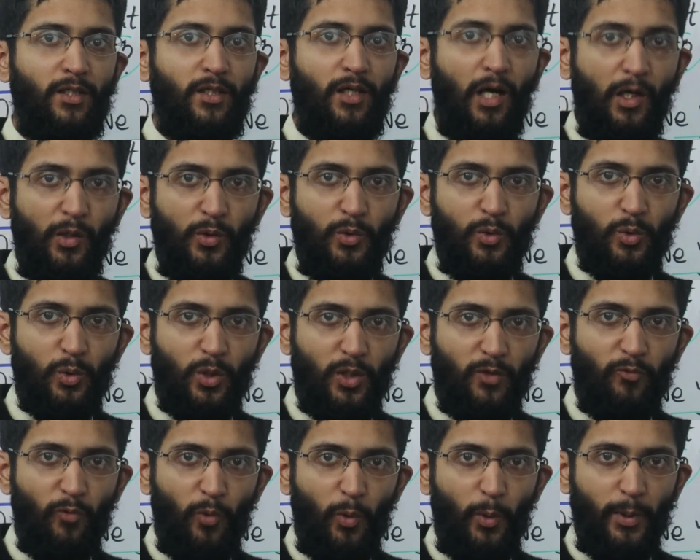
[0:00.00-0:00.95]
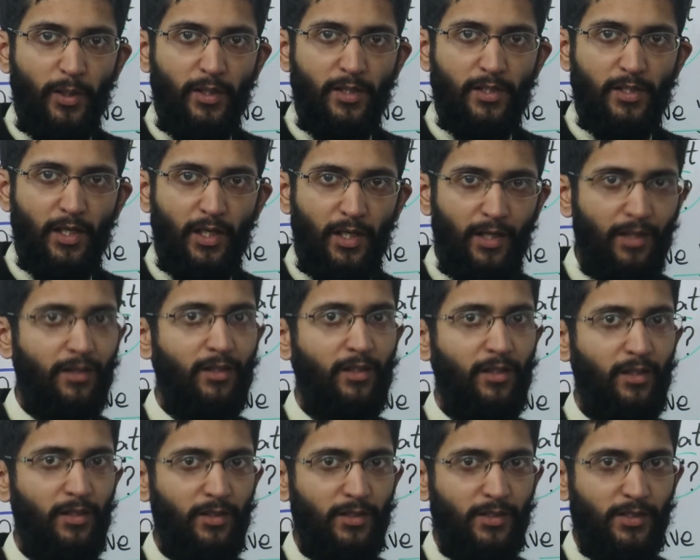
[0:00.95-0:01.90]
How to avoid
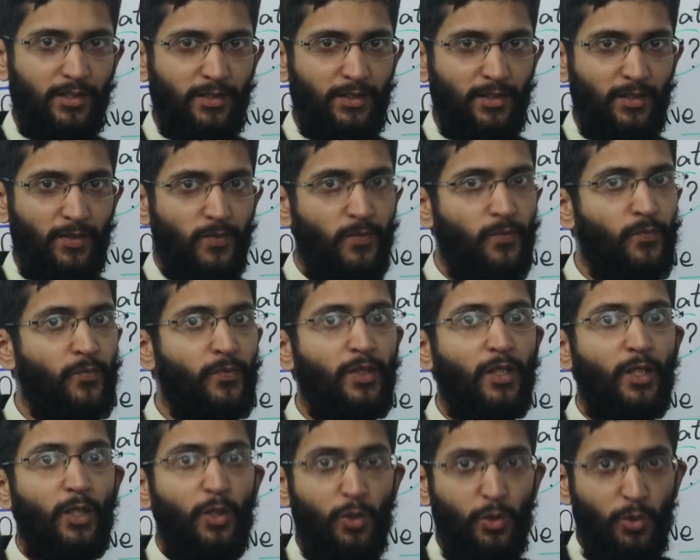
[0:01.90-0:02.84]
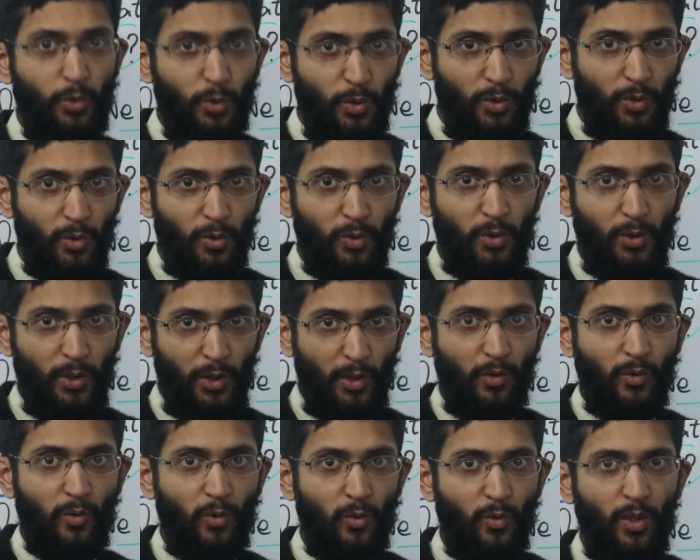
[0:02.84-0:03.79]
hackers? Do you
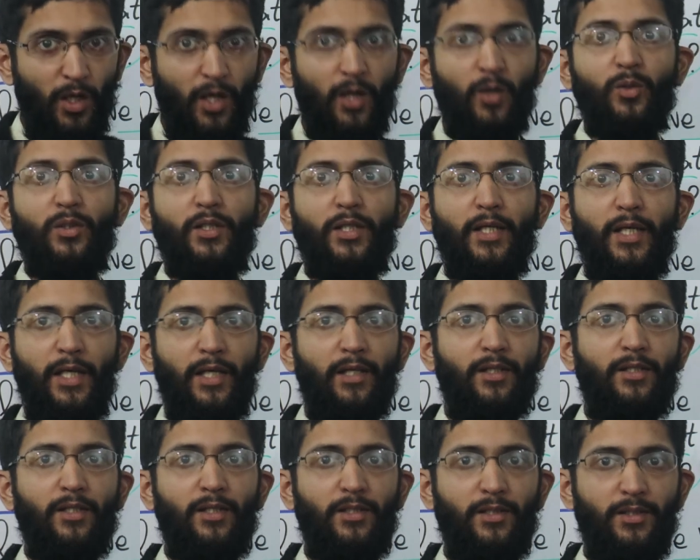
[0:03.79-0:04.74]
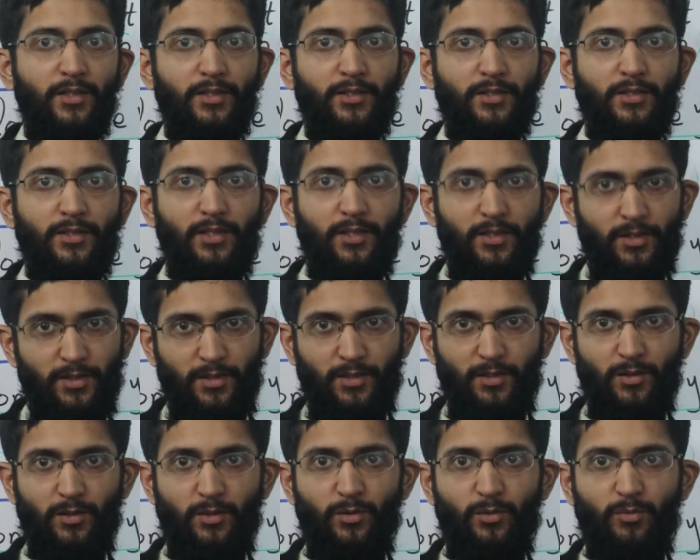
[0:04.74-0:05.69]
know how the hackers
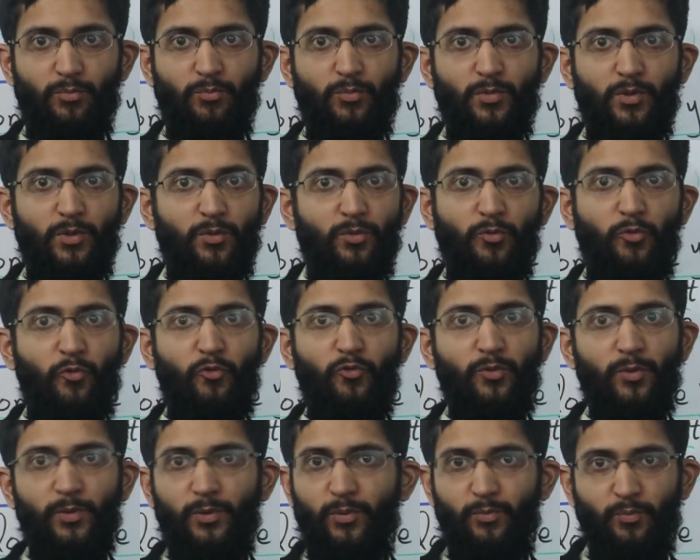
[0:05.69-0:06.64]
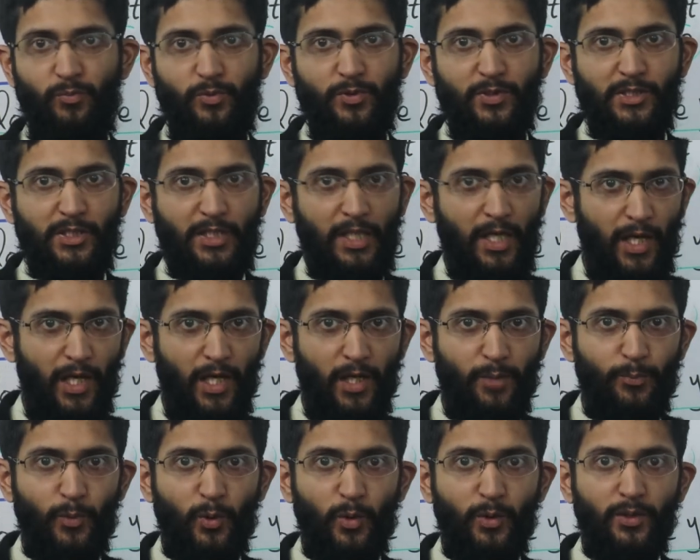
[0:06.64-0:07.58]

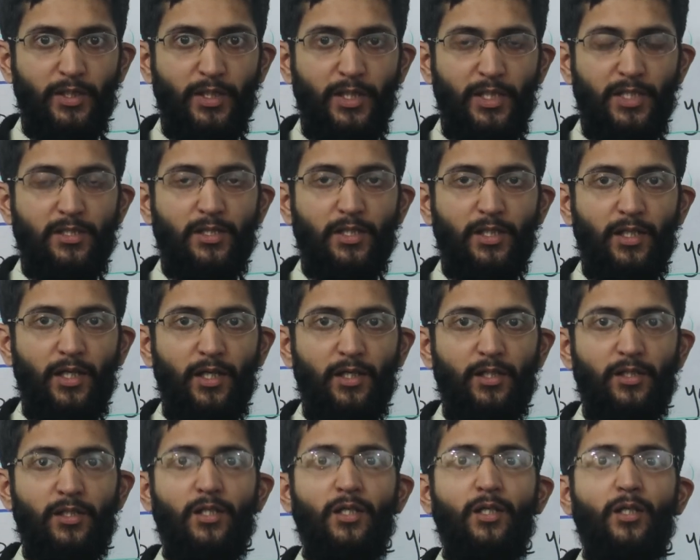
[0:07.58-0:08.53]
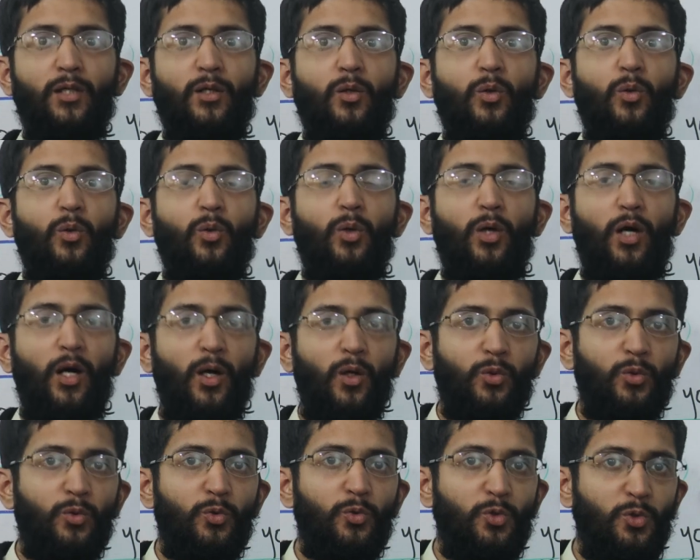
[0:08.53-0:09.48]
scam on the internet, or
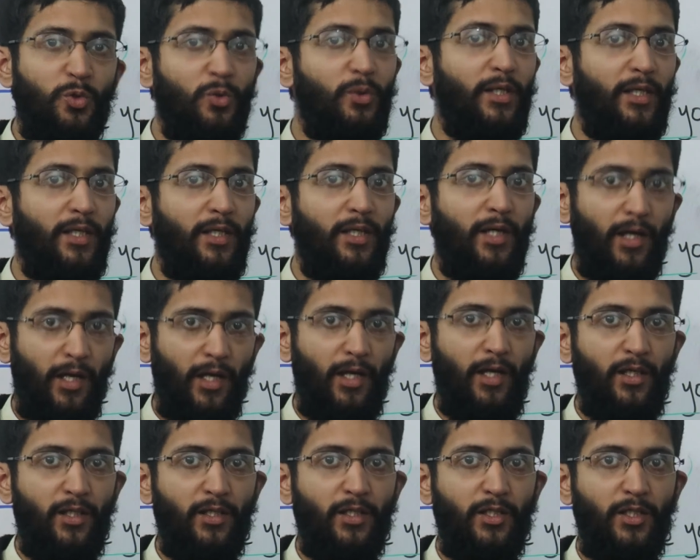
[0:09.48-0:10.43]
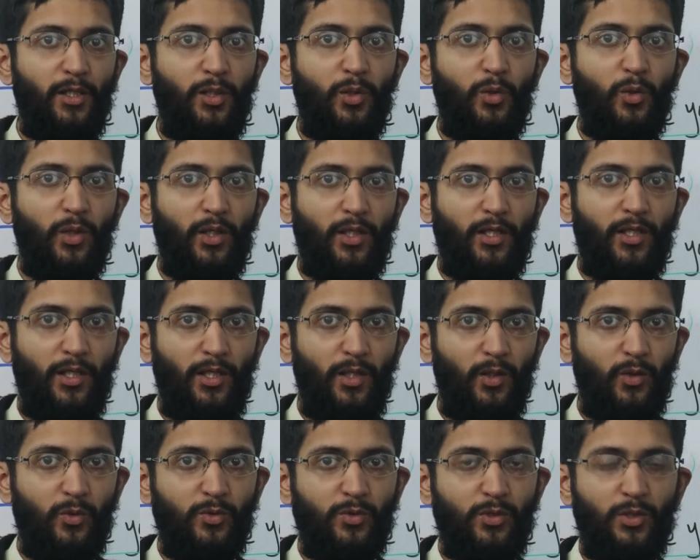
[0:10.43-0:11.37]
how do they hack your
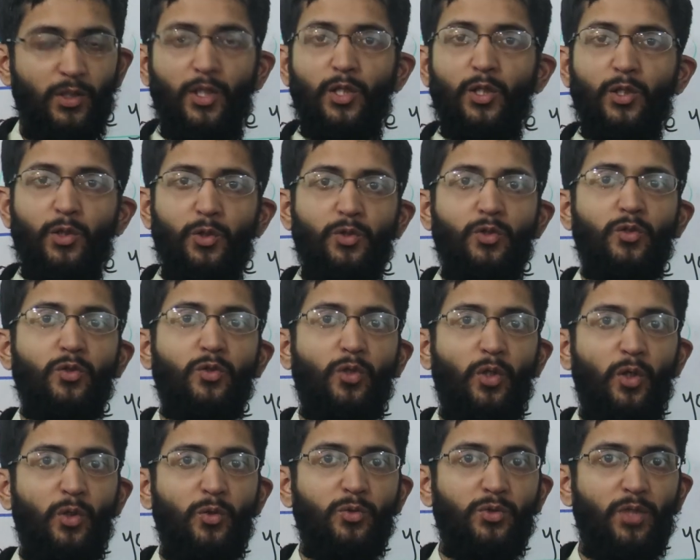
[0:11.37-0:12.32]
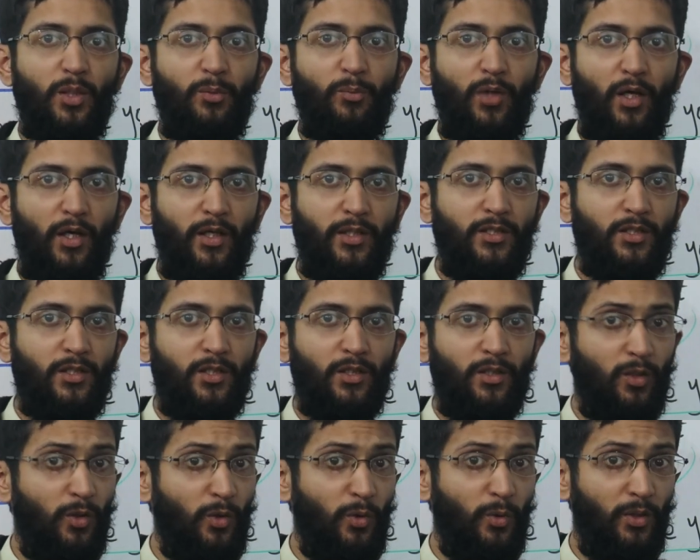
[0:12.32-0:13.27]
accounts? Could you throw some light
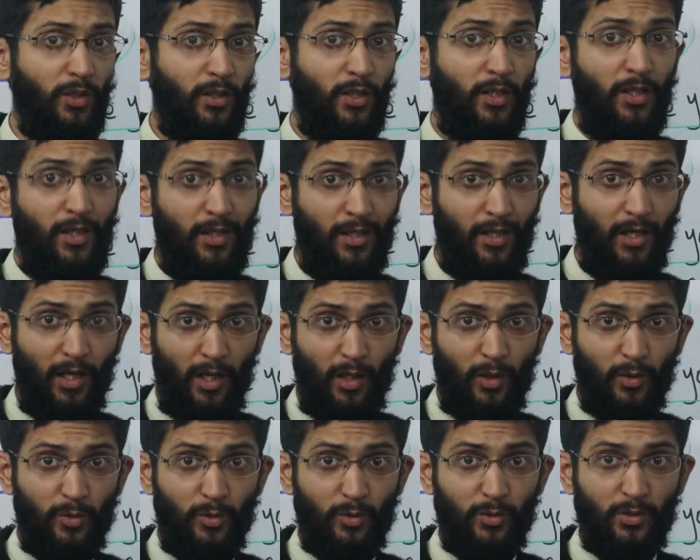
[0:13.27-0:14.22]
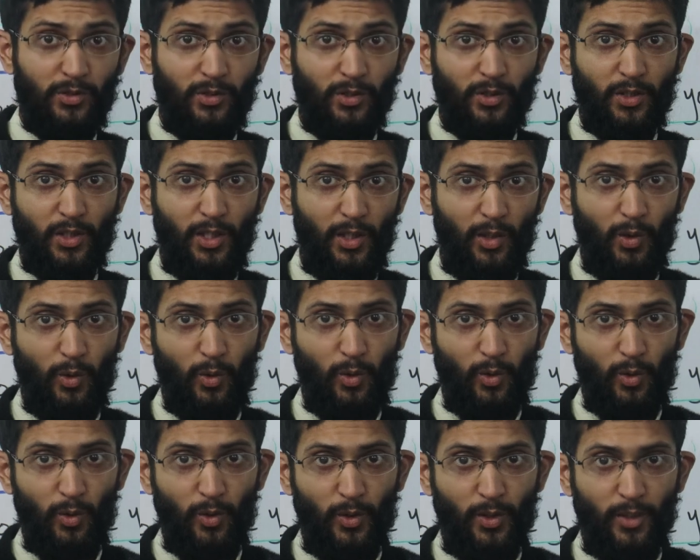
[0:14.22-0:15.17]
on how to
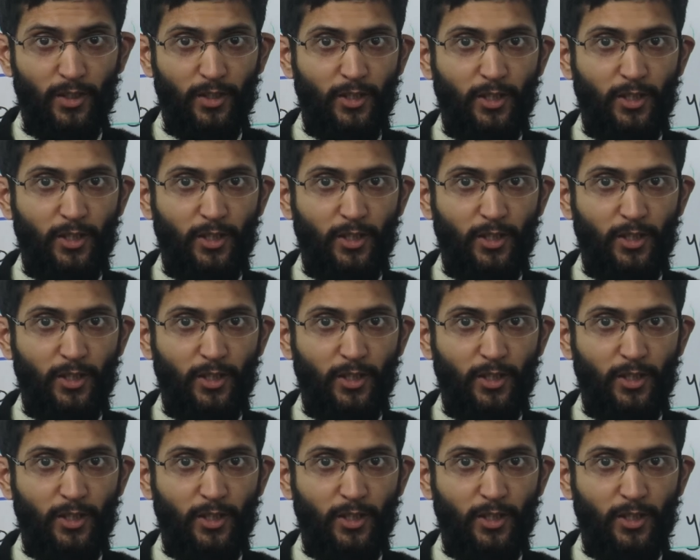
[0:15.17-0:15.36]
secure